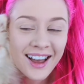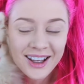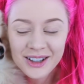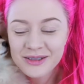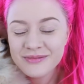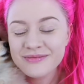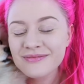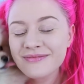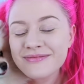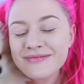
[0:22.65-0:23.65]
This is
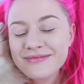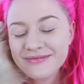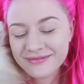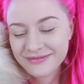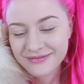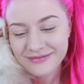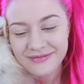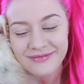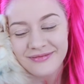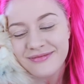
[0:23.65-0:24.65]
Toshi. Give him a
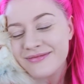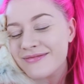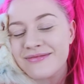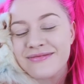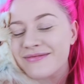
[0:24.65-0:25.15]
nice snuggle.